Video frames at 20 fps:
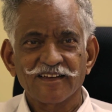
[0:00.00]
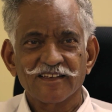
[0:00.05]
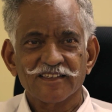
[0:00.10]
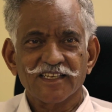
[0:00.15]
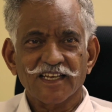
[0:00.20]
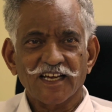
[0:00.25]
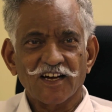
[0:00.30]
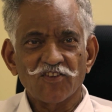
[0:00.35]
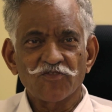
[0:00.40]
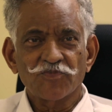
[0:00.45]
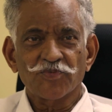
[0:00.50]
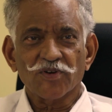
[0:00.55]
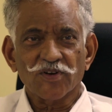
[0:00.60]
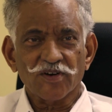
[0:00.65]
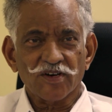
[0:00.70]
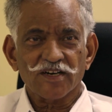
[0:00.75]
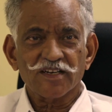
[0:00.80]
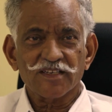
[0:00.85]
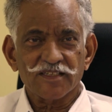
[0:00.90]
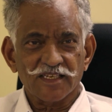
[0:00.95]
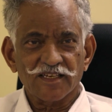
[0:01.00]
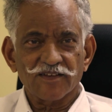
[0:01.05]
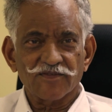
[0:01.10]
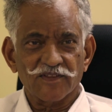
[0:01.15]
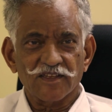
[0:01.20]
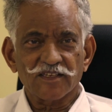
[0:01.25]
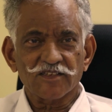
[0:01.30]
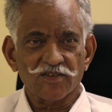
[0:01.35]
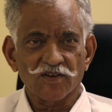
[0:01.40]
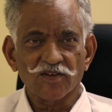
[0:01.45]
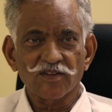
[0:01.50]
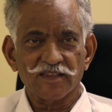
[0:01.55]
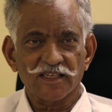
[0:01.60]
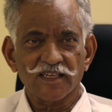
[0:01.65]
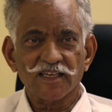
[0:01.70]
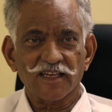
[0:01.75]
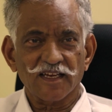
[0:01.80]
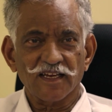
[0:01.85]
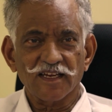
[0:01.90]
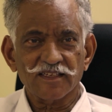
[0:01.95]
See how progressive this whole
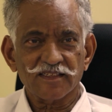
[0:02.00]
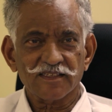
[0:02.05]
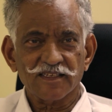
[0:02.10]
thing is?